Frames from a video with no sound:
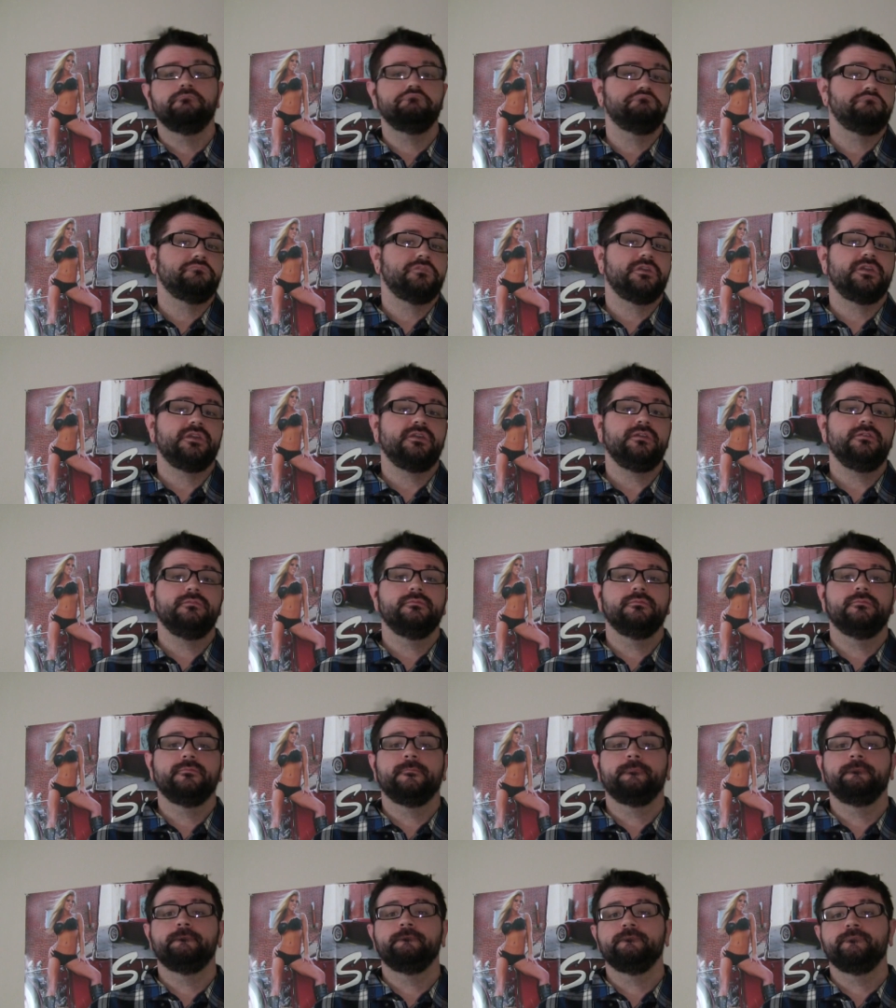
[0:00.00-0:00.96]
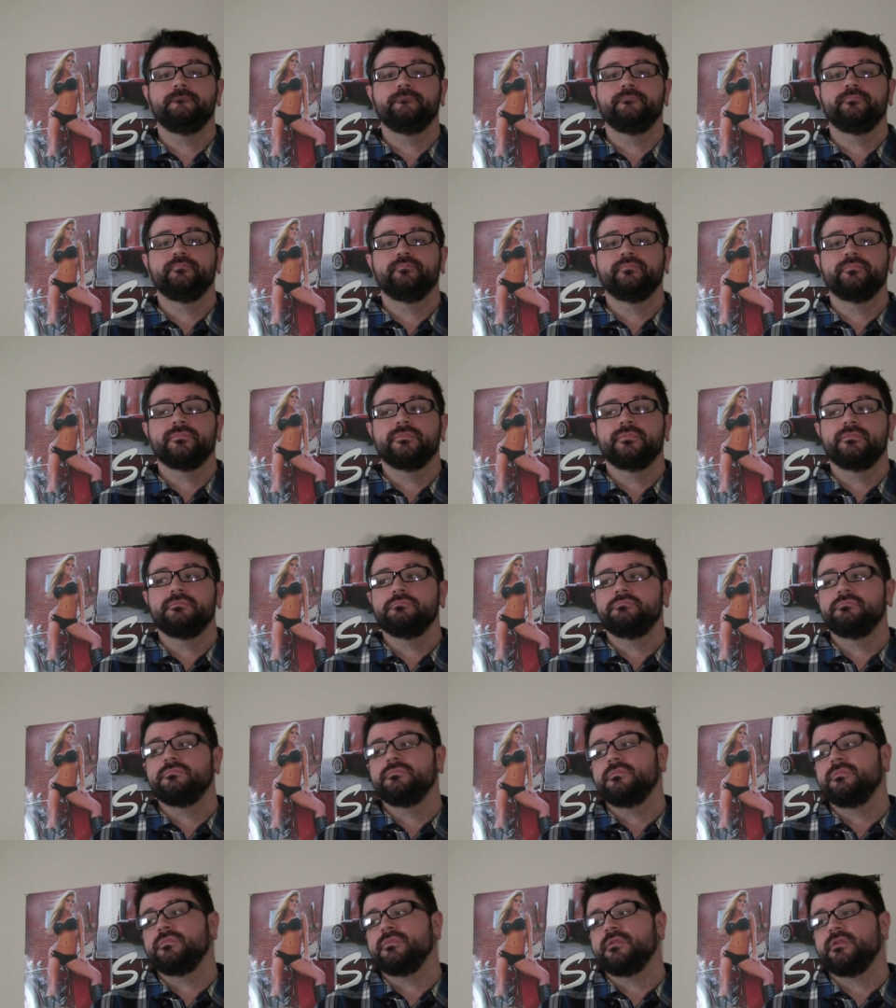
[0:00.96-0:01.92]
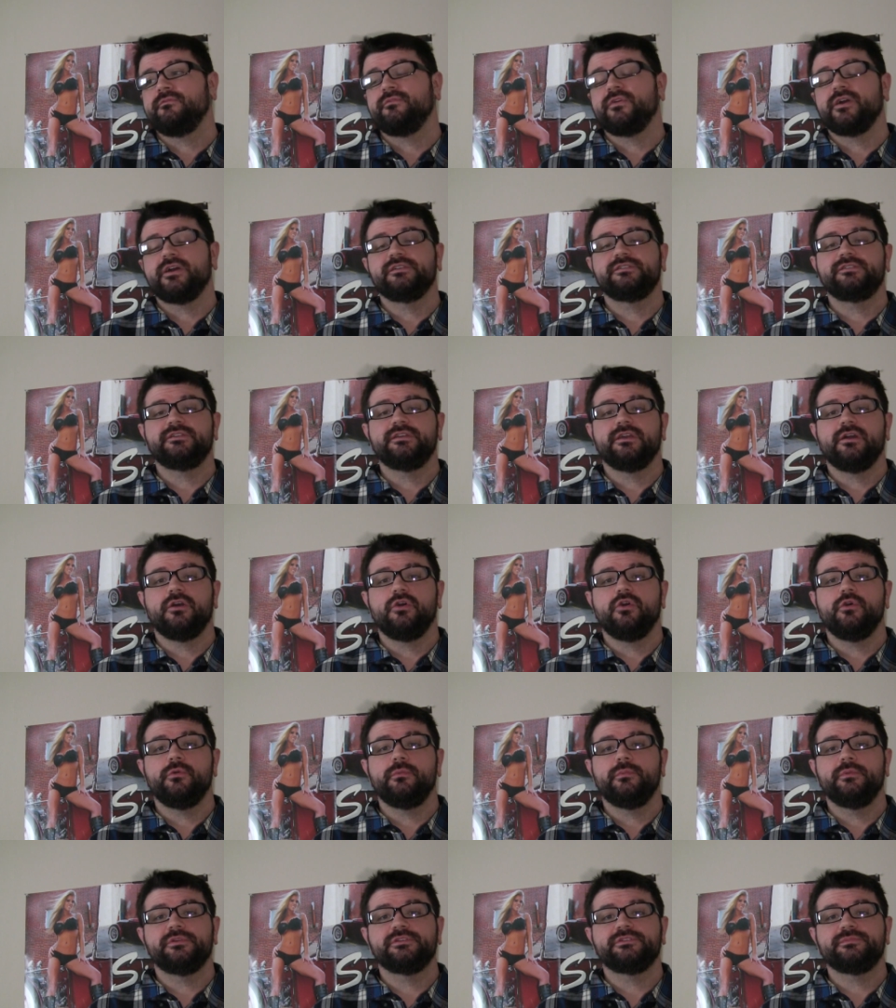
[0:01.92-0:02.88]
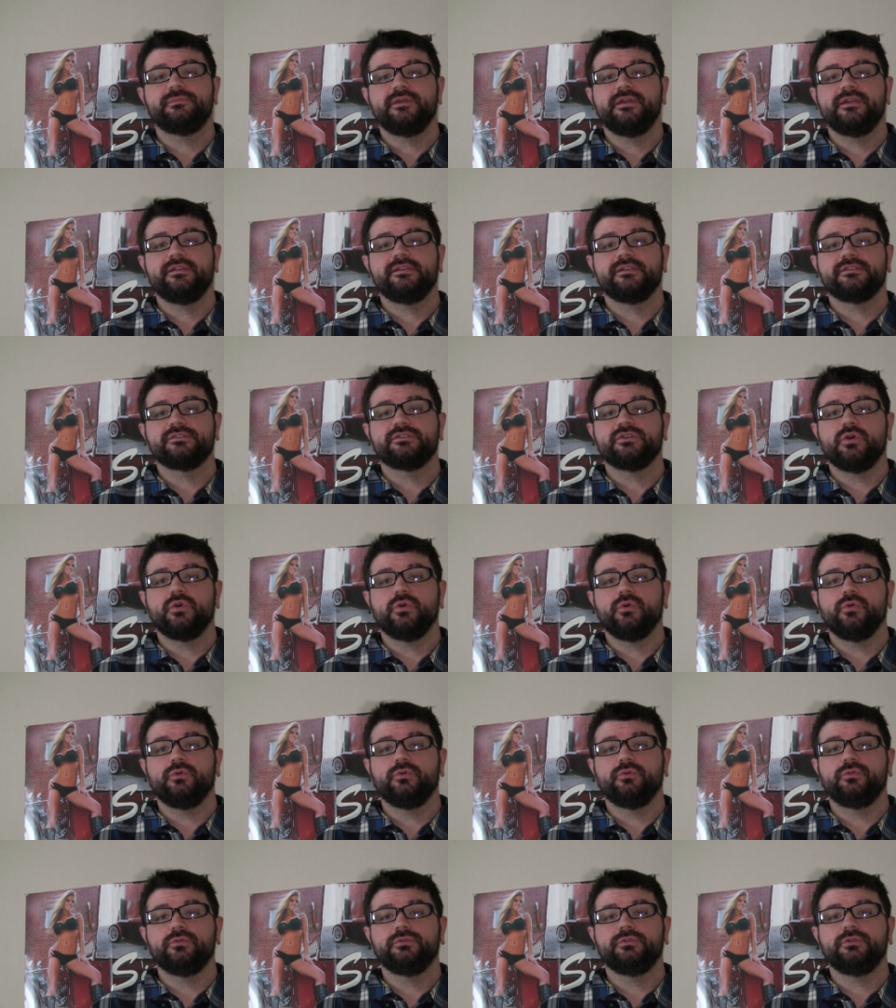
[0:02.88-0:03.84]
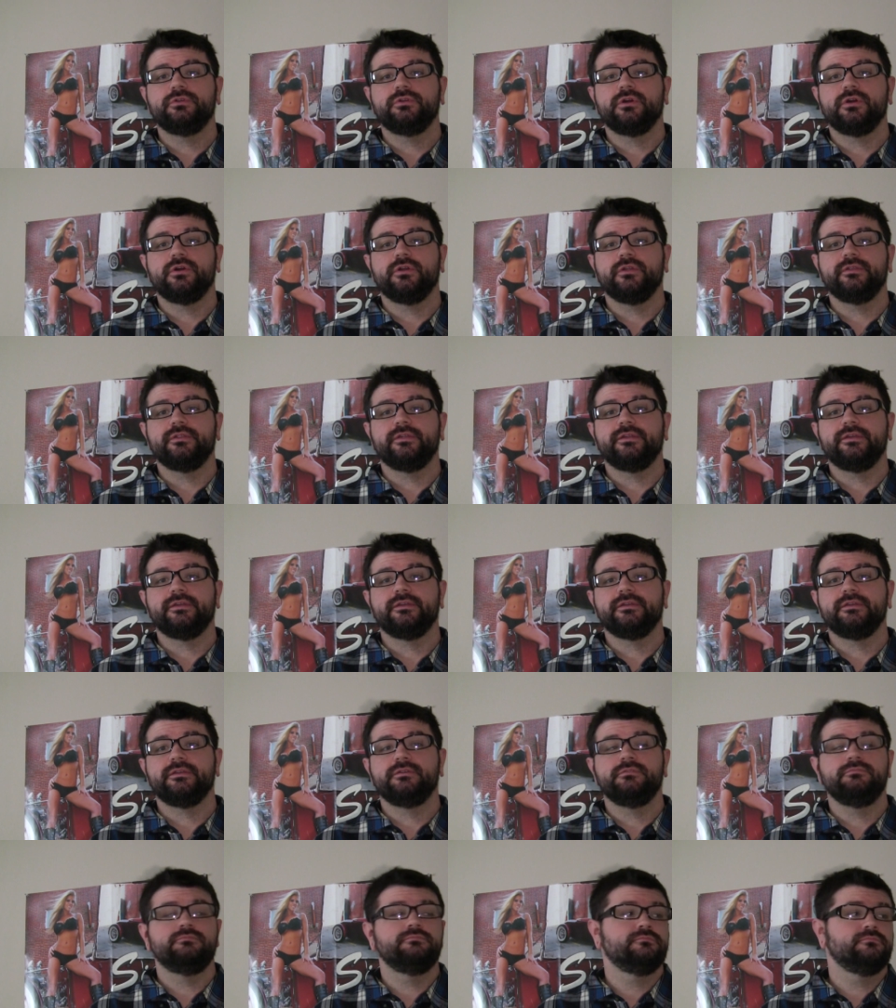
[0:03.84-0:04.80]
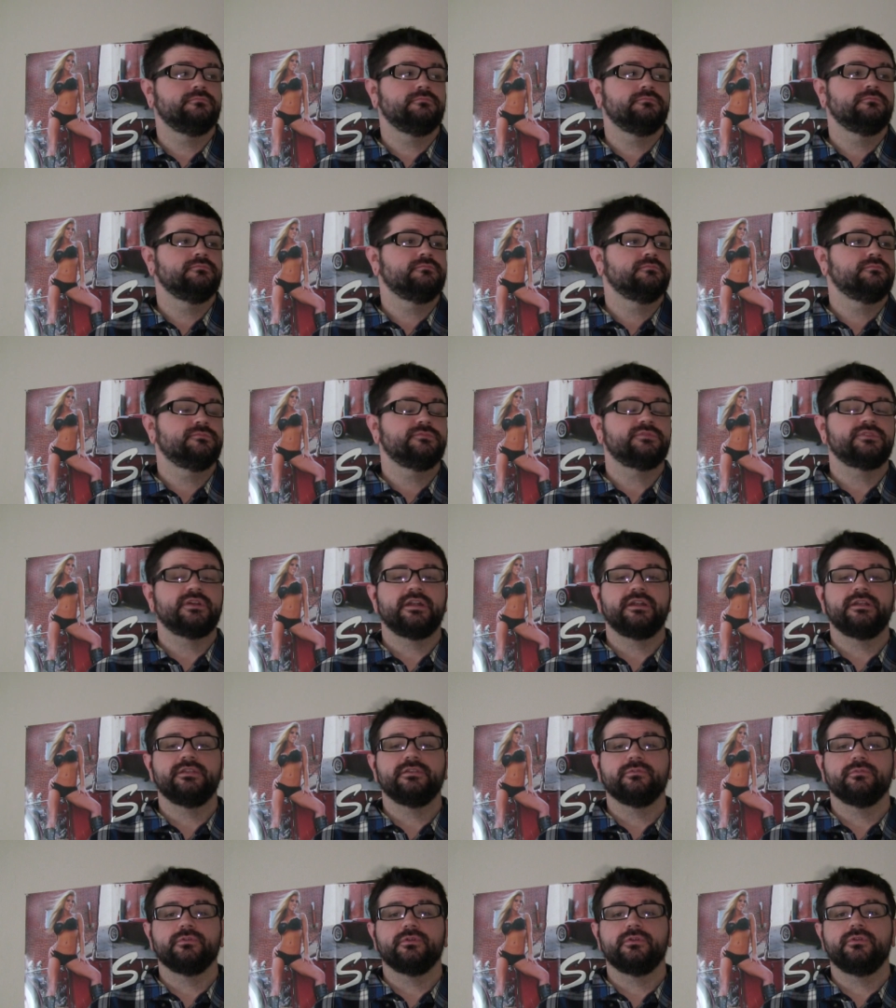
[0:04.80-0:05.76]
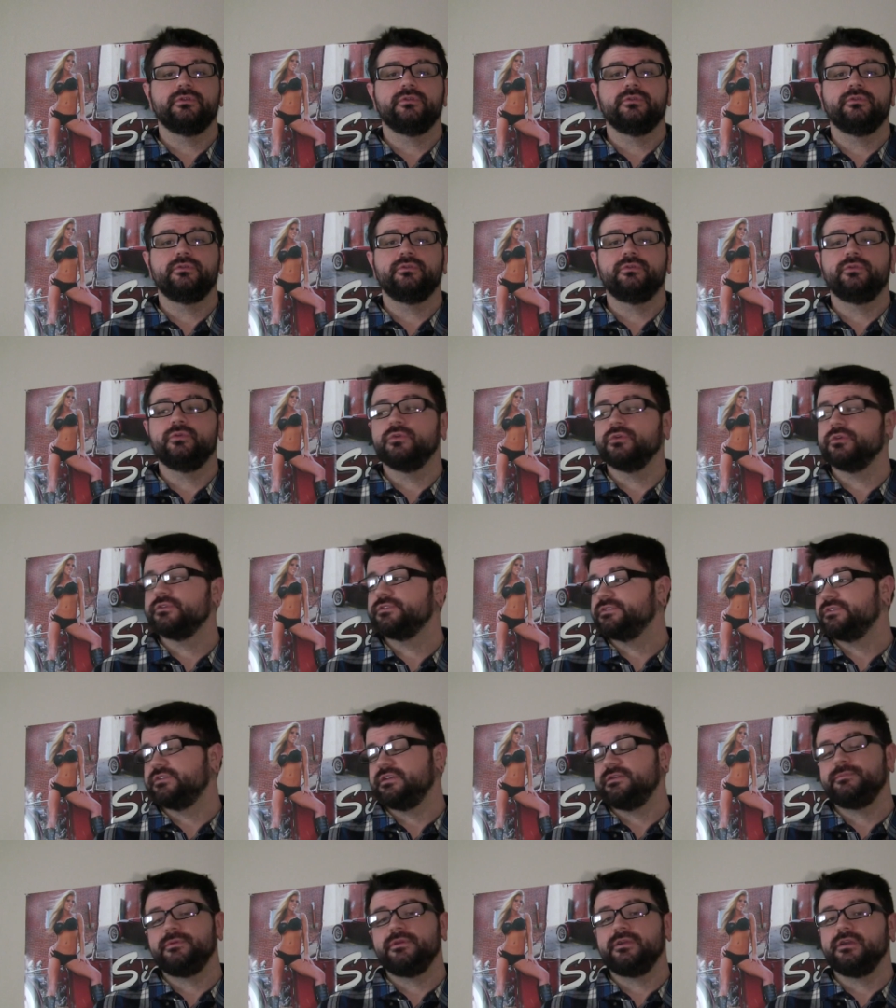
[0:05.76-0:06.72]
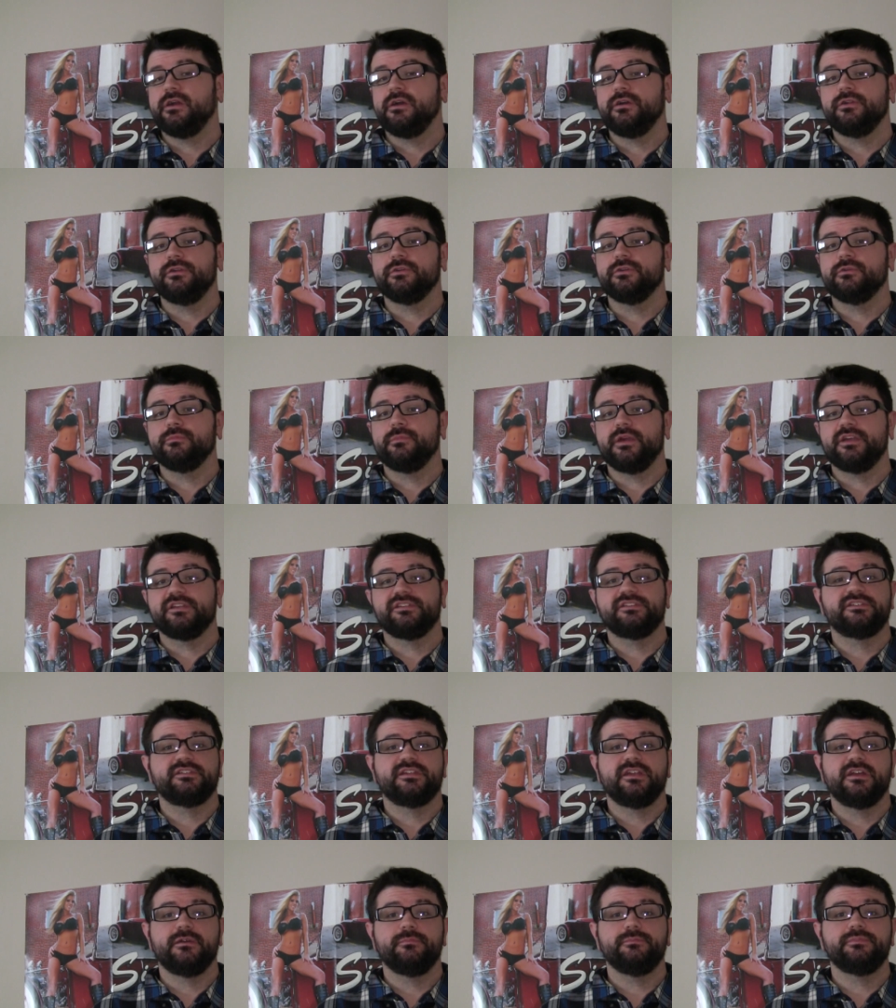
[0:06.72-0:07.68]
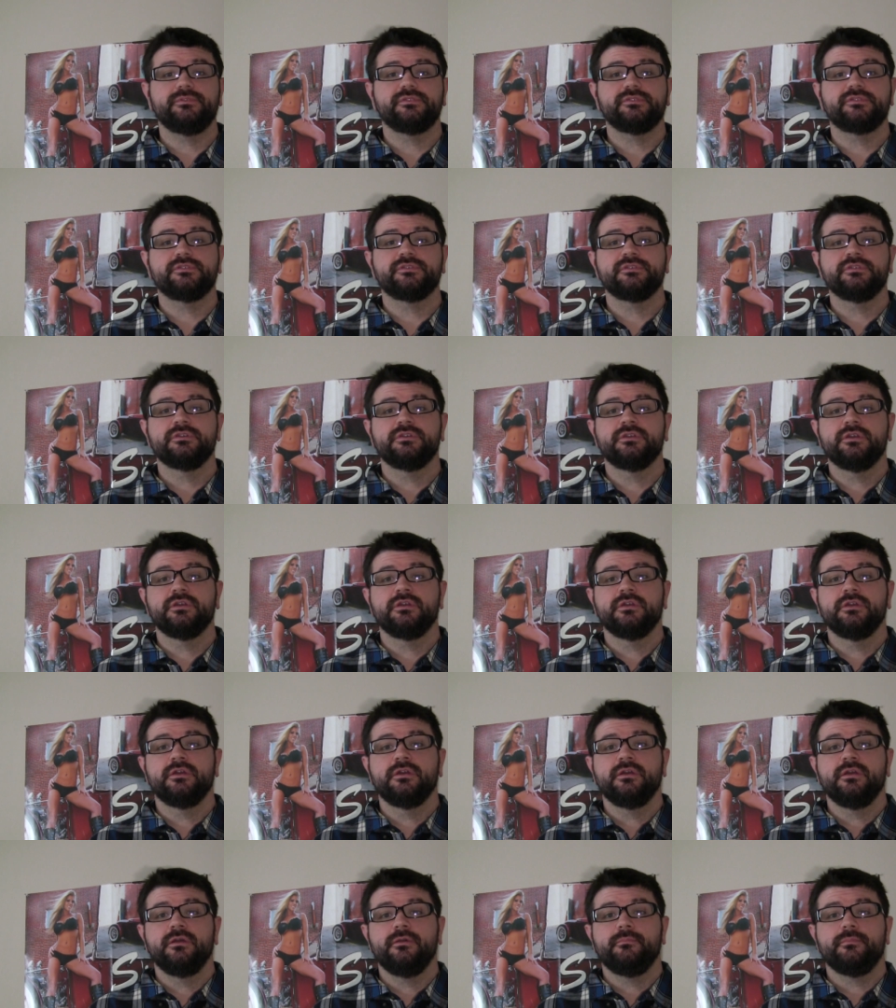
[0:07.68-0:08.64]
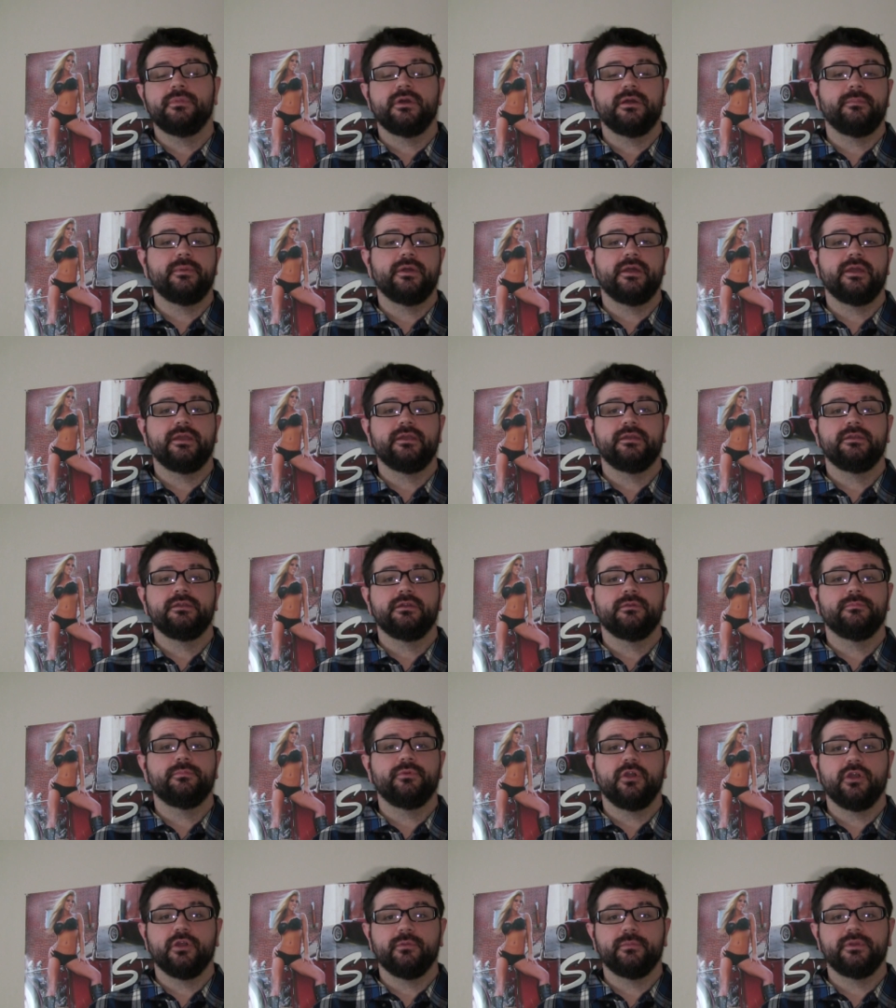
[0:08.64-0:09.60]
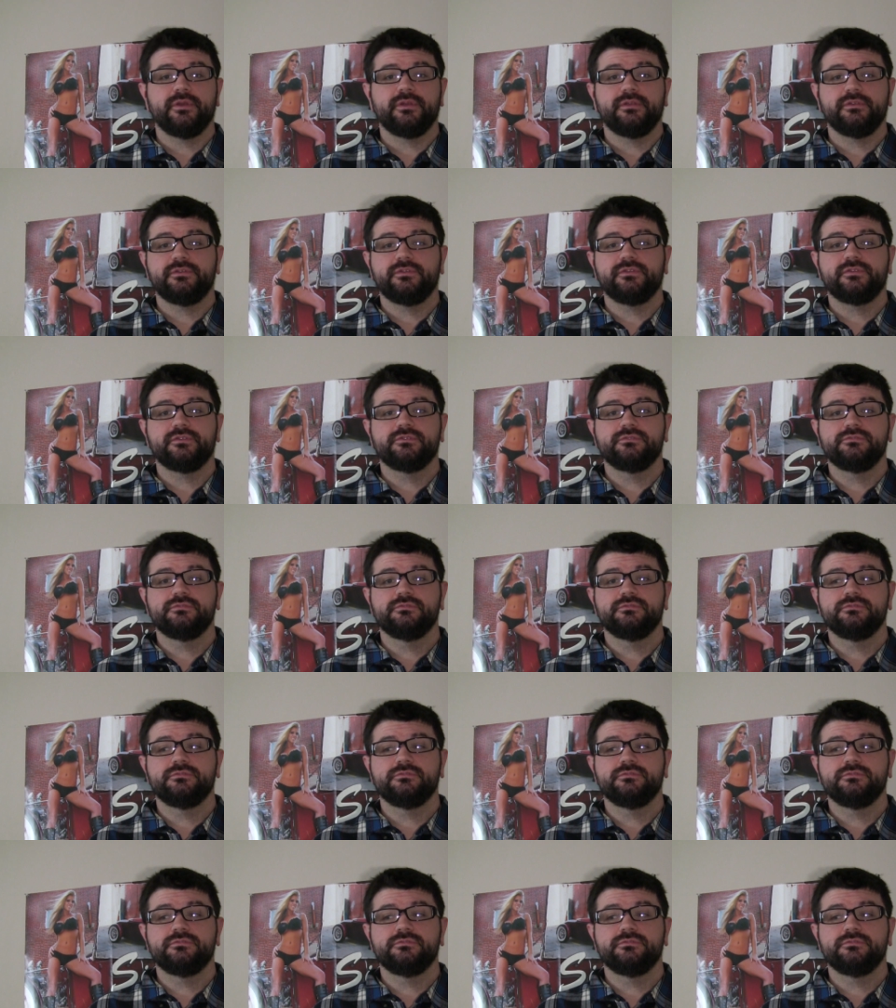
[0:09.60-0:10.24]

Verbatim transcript: Me? If I see a homeless man that's cold on the side of the road or sleeping under my steps by my apartment,